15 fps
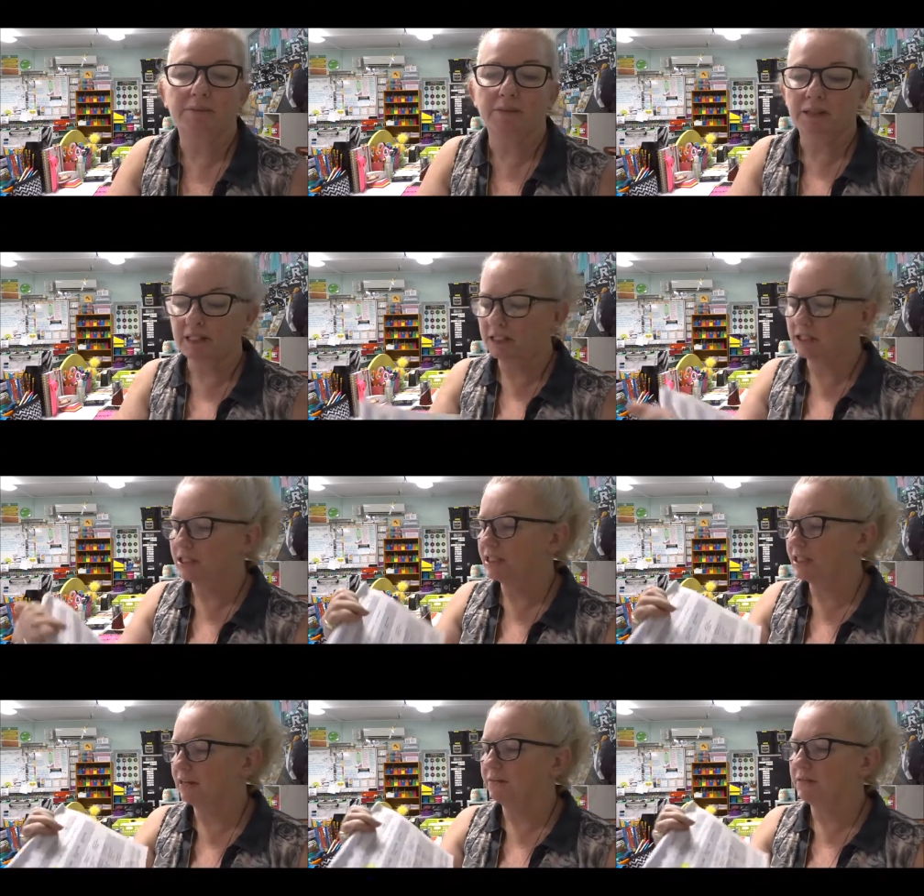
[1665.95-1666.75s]
But this
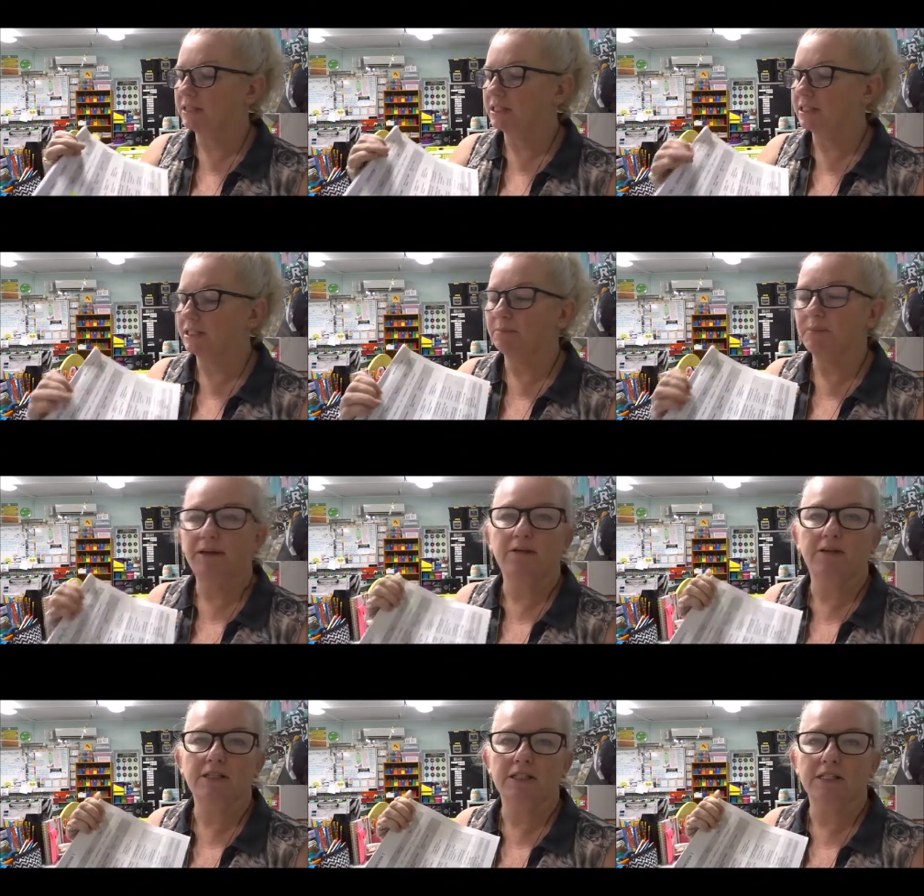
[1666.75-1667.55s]
just gives the
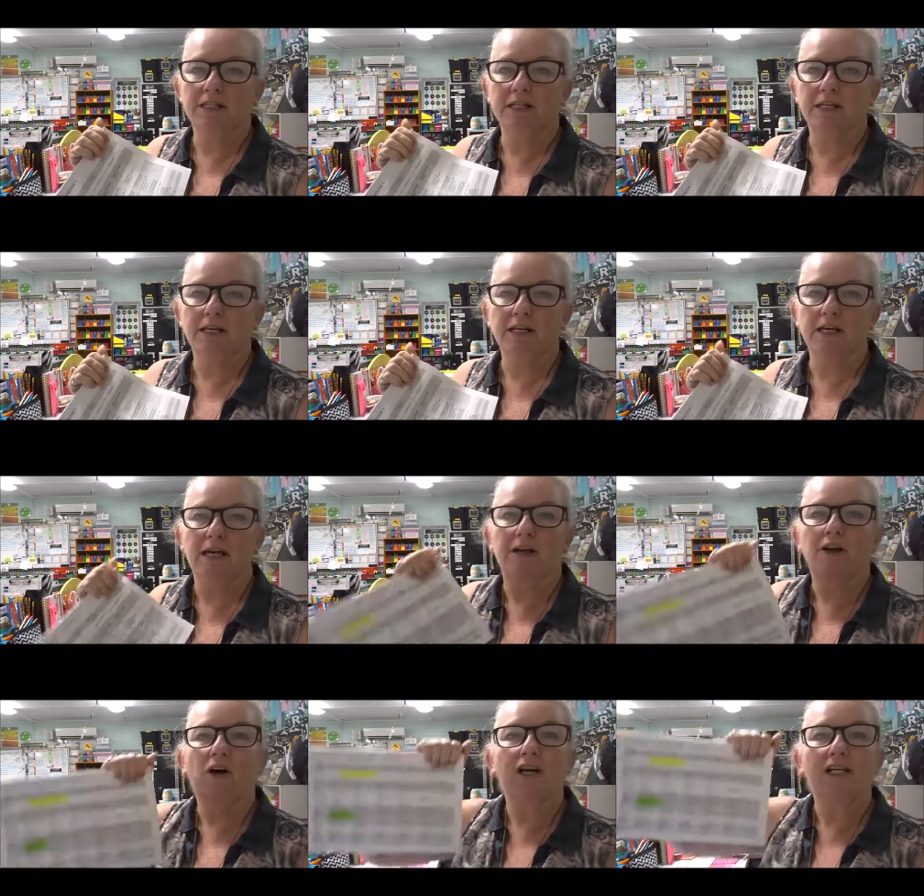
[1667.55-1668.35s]
parents
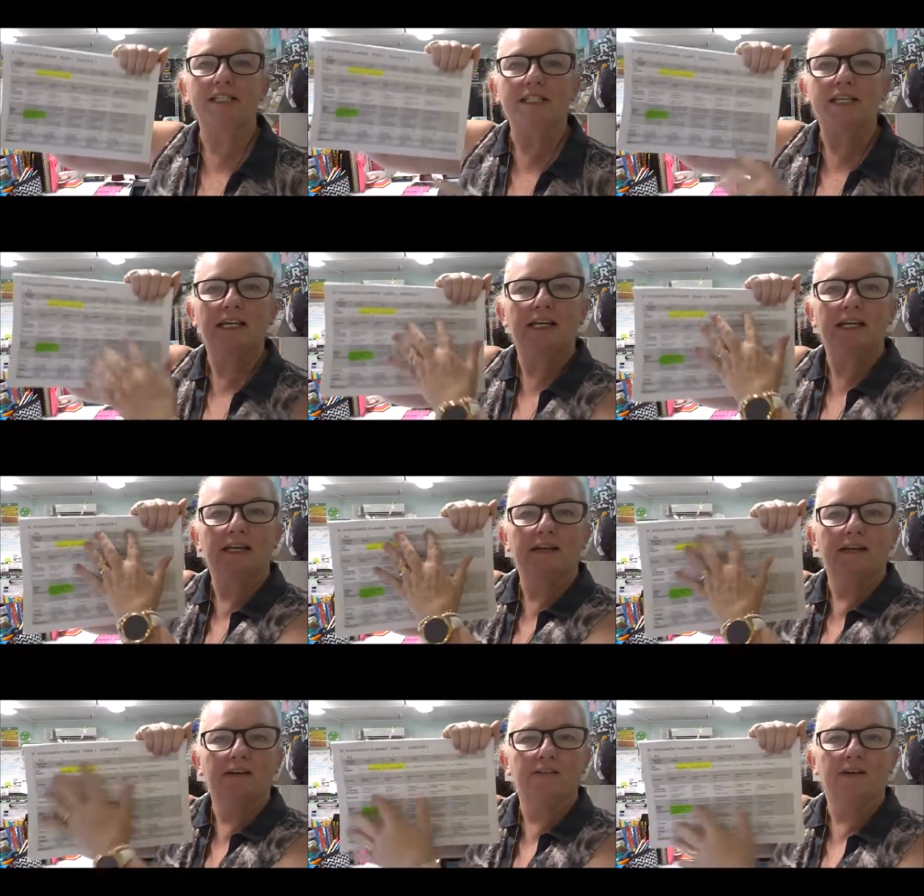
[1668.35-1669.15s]
an
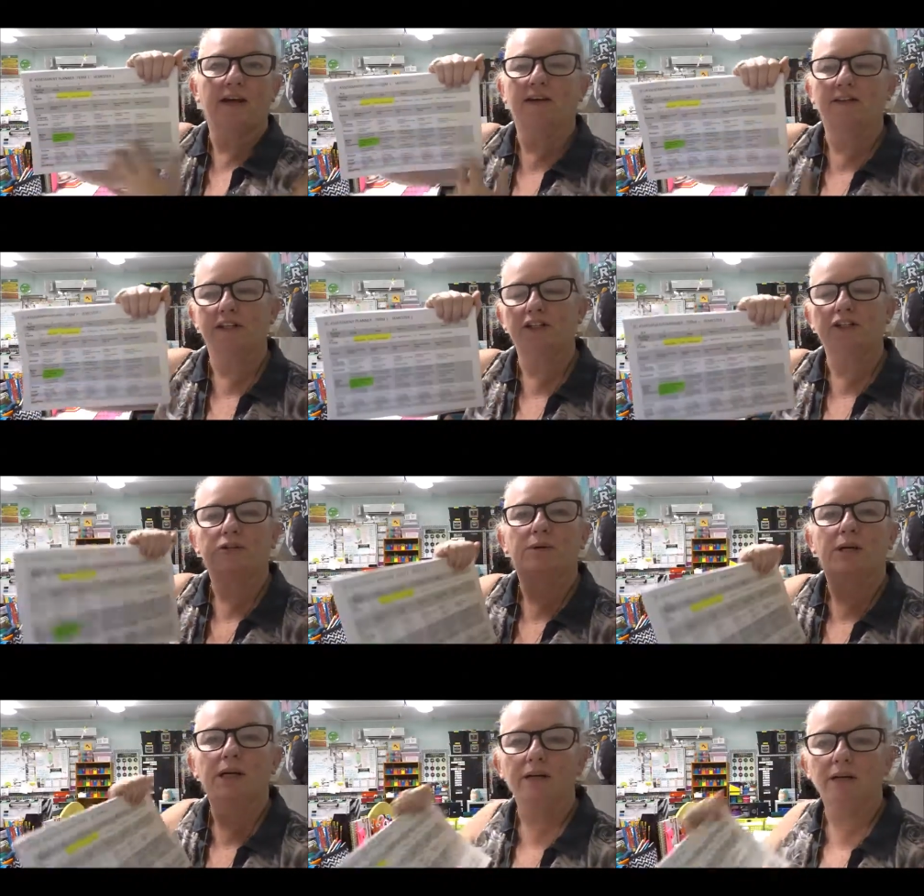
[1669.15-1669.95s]
idea of how they're
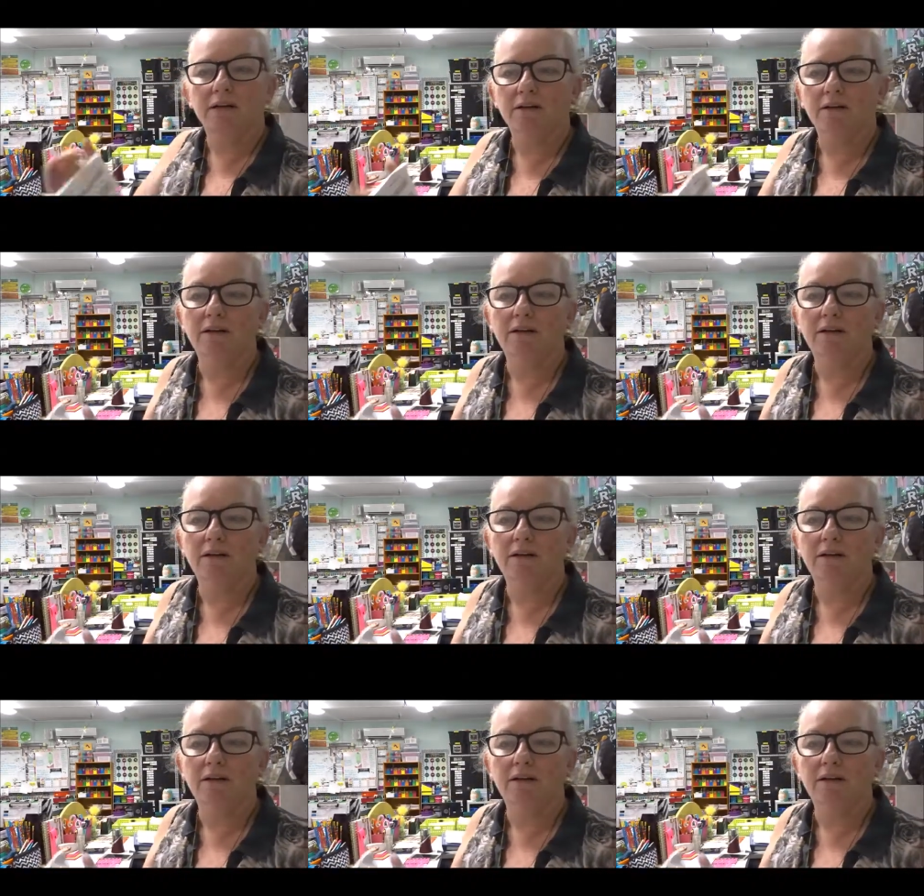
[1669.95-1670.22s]
doing